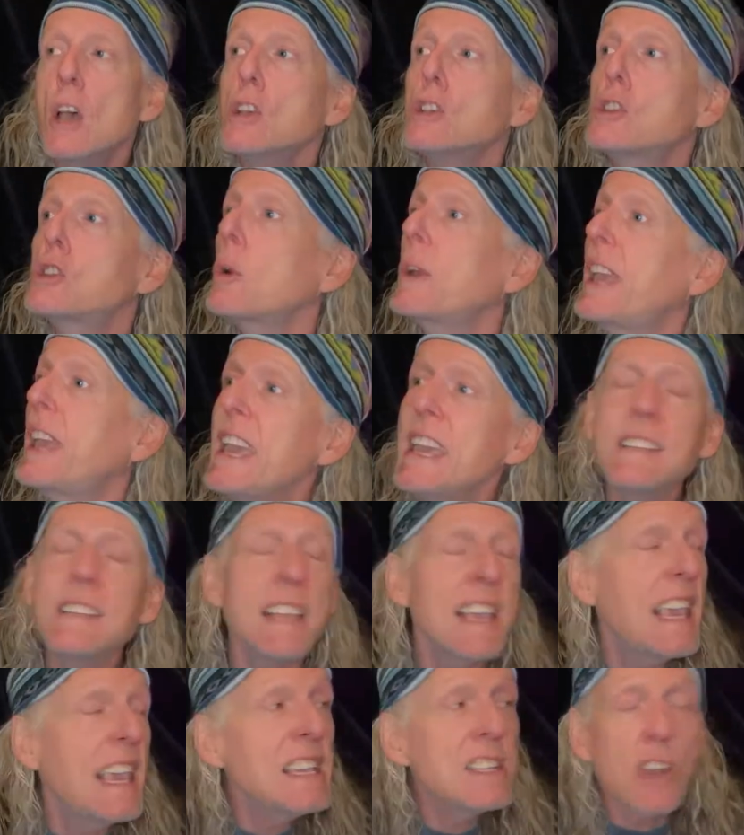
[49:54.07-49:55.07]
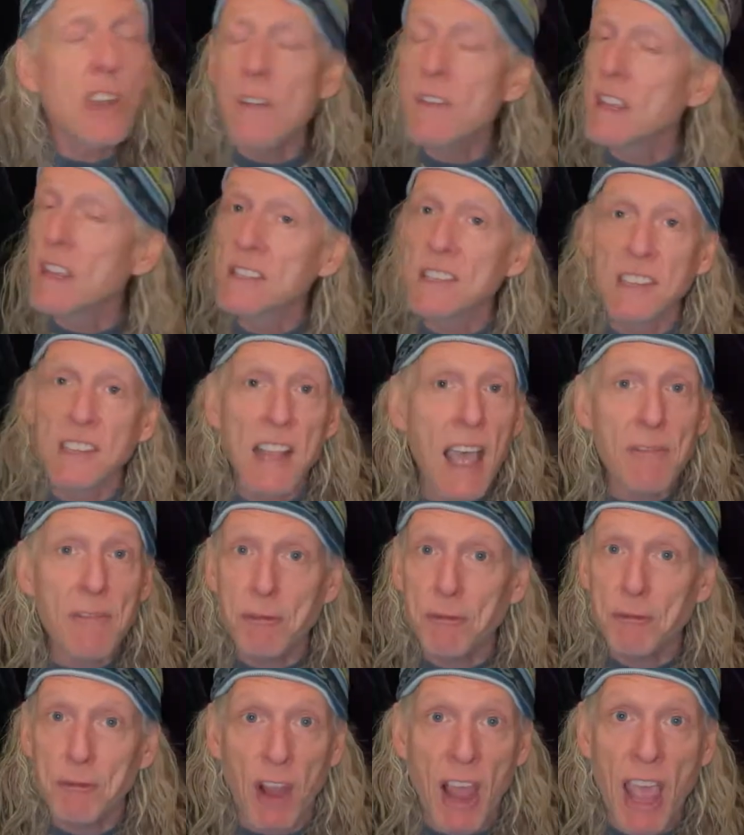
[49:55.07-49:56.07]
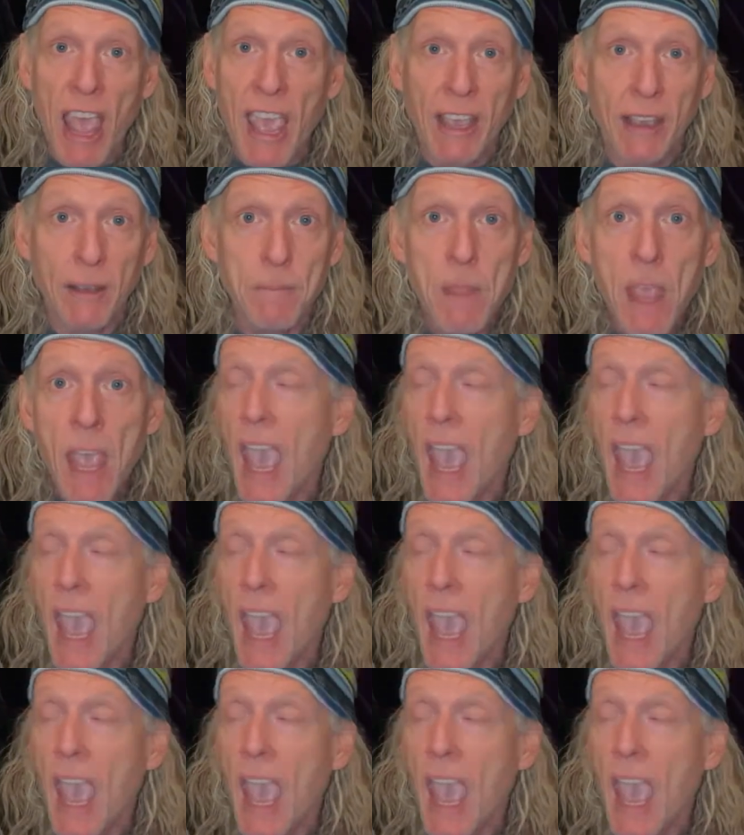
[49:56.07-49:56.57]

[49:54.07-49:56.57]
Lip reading: So he's on this left flank,